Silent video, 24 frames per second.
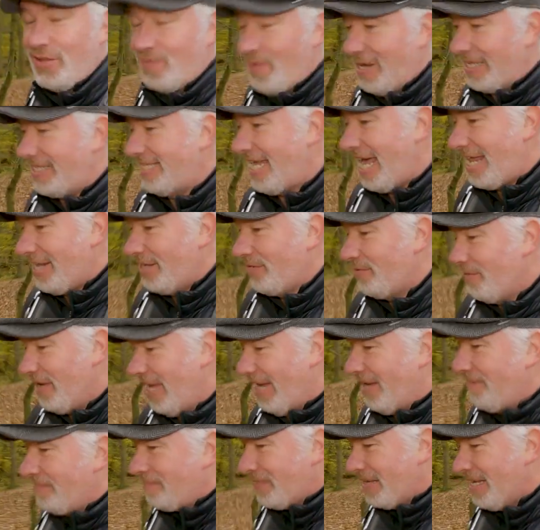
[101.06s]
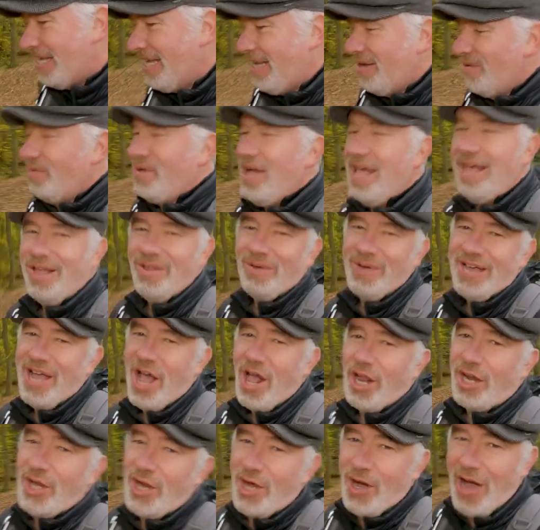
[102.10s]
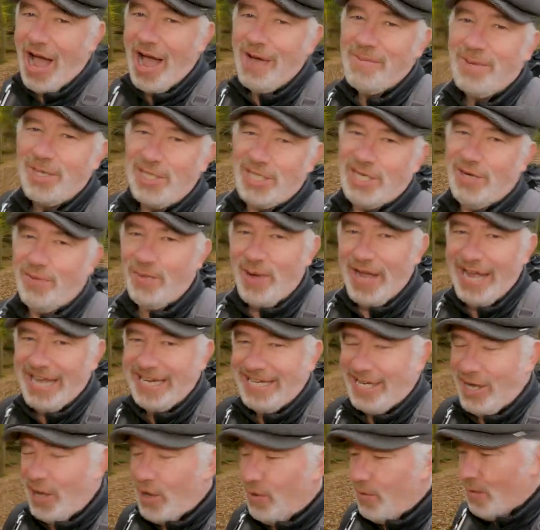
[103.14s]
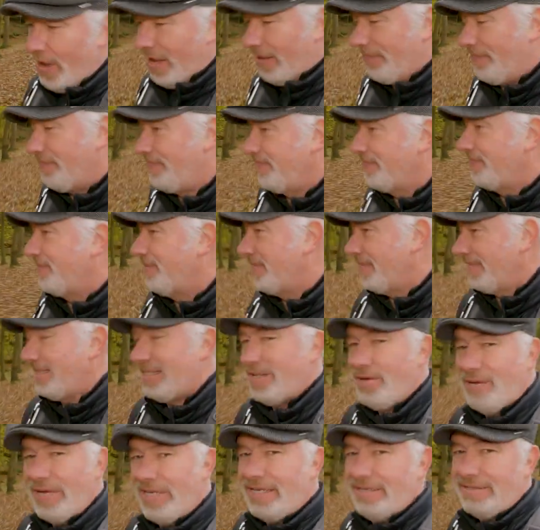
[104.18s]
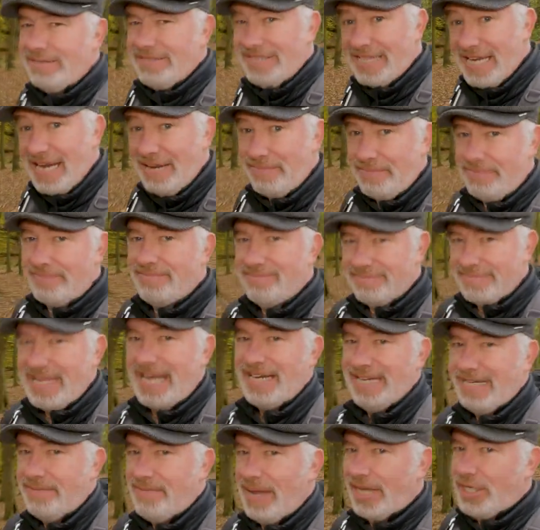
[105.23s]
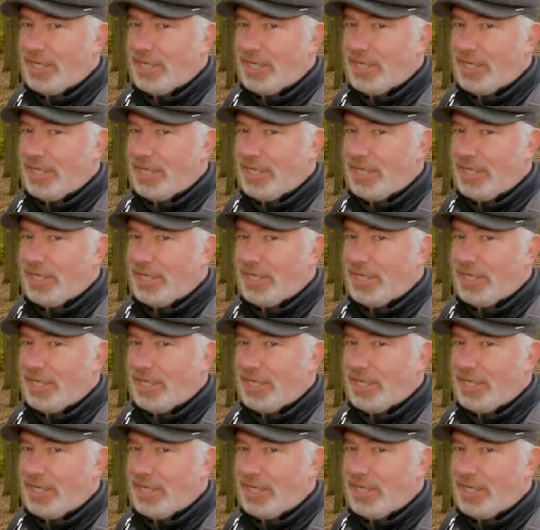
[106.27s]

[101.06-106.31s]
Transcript: on the West Highland Way, well, we all know how much it weighed, don't we? I did